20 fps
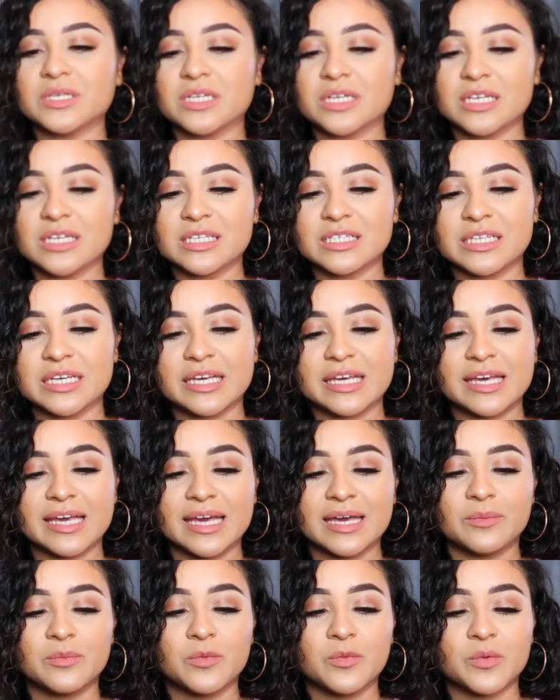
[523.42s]
because they
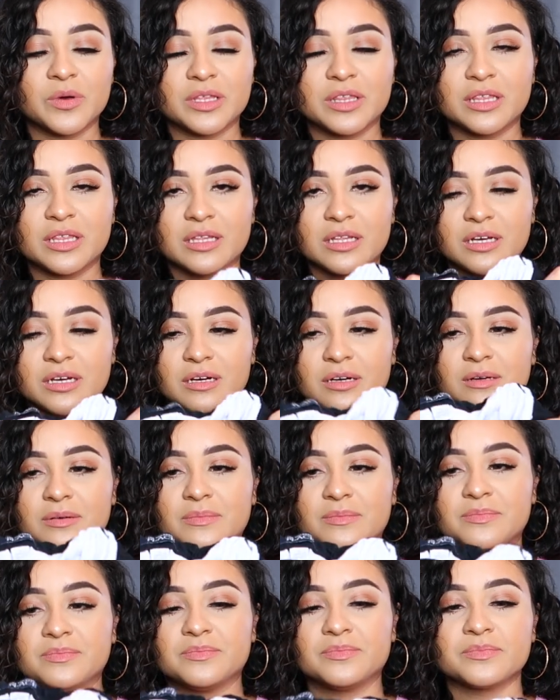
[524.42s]
came with
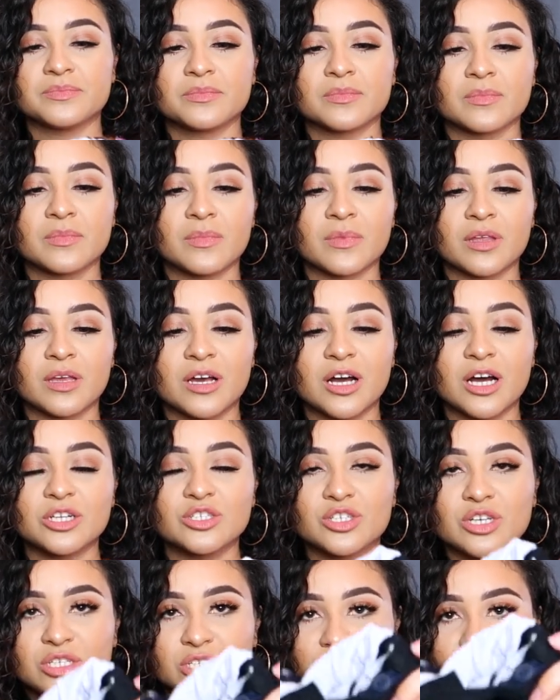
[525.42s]
the
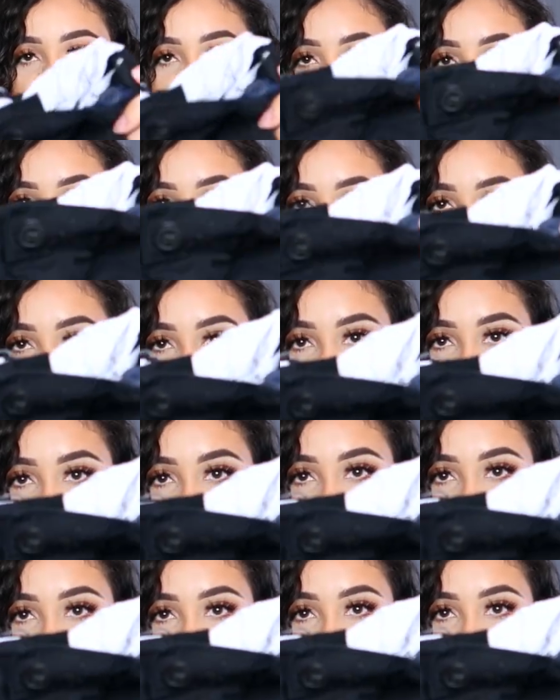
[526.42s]
adjustable
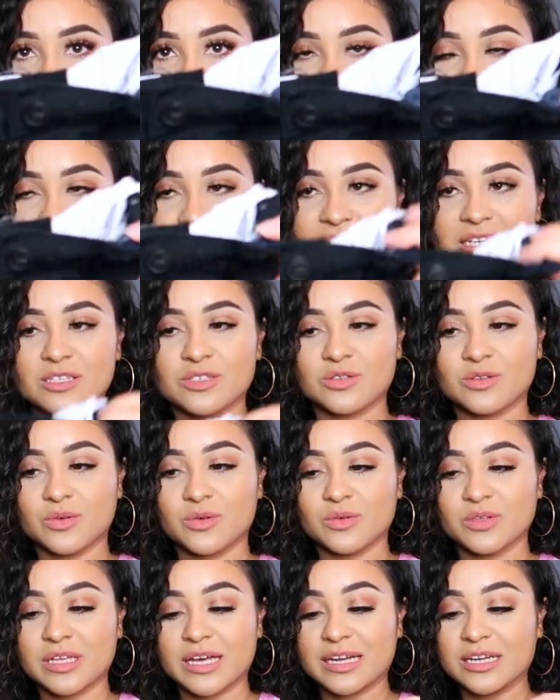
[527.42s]
elastic in the inside
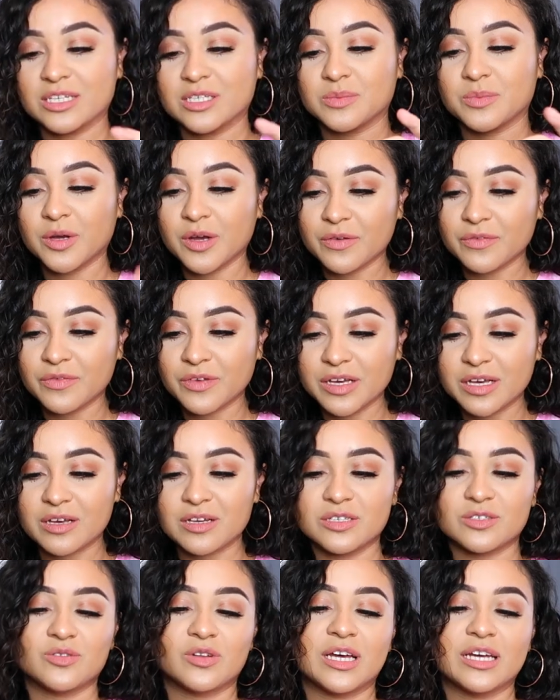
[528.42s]
so that is perfect
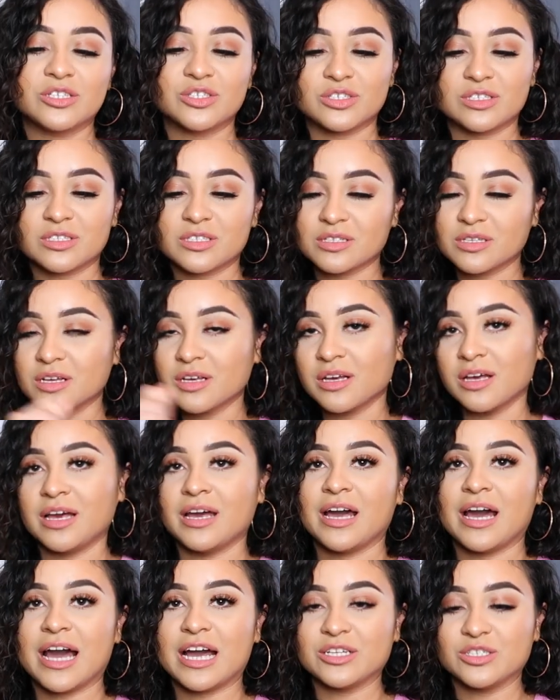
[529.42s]
because all I just
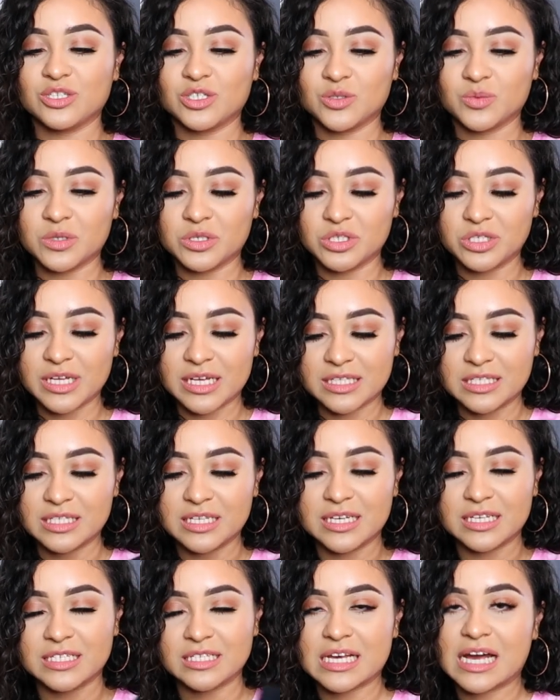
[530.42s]
I just switched that
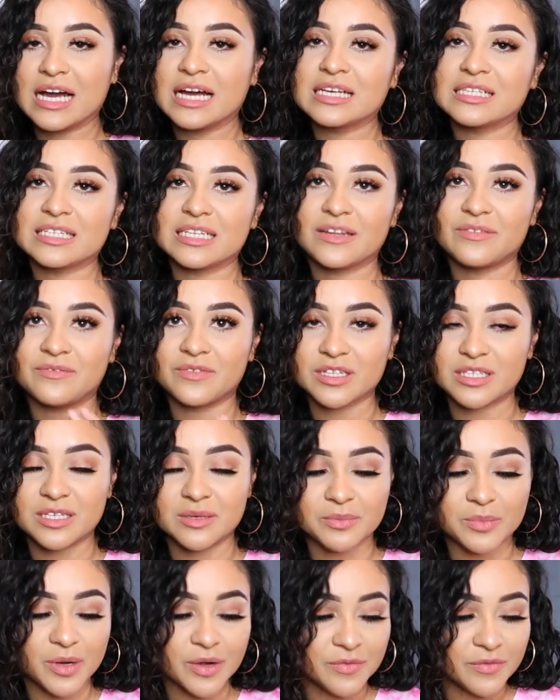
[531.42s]
to his size and it fits
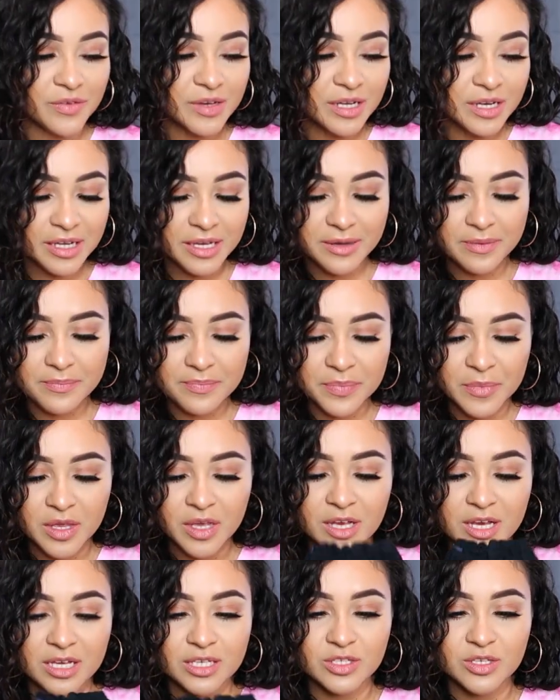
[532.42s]
him perfectly
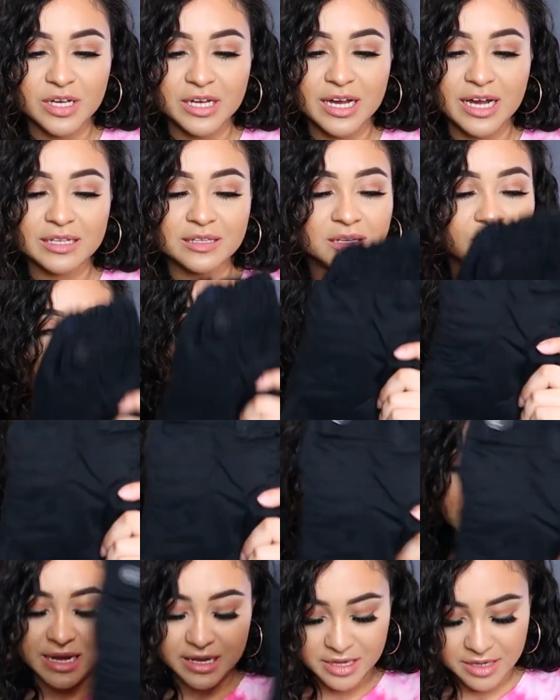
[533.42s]
so I got them in
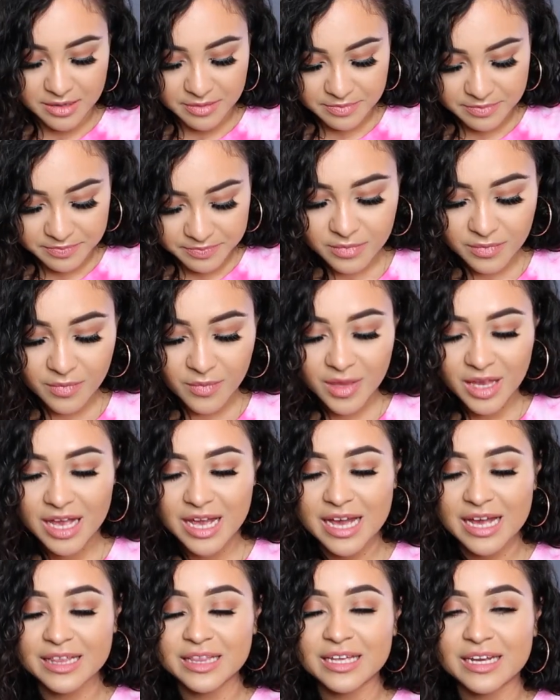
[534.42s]
black
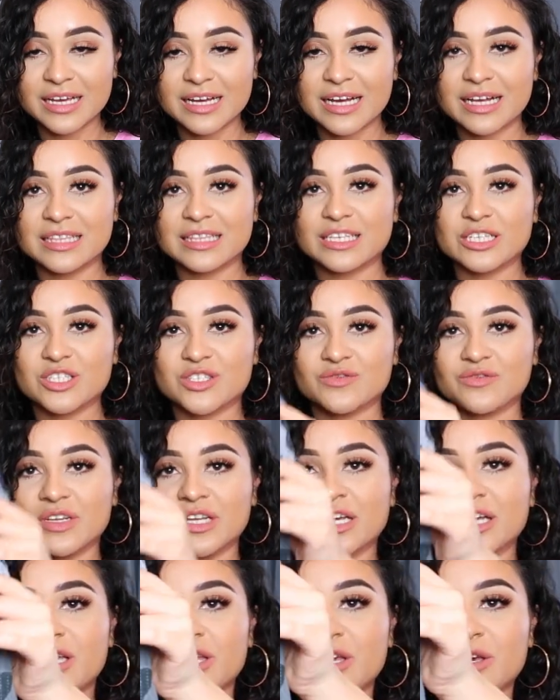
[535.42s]
and then I got these
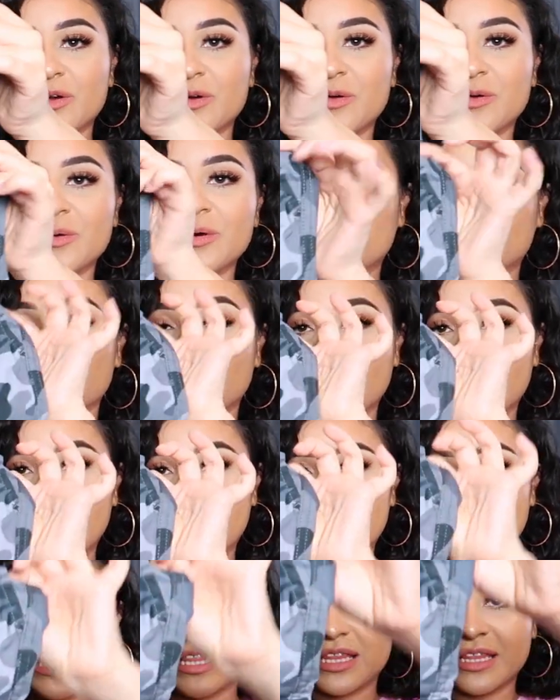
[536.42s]
really cute
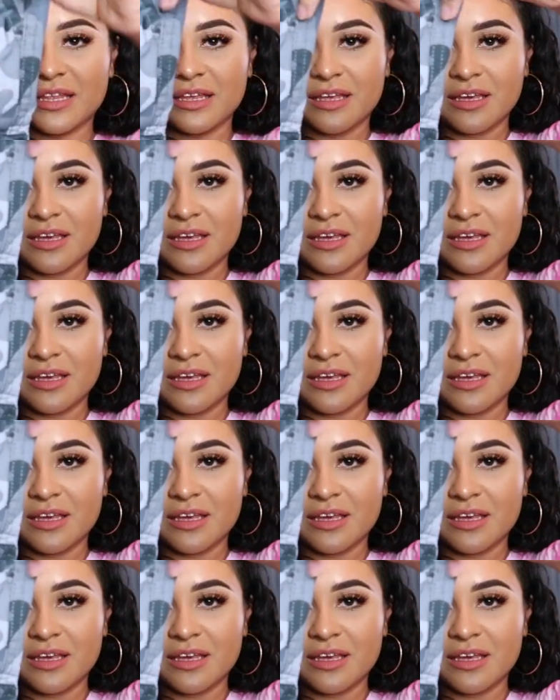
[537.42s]
gray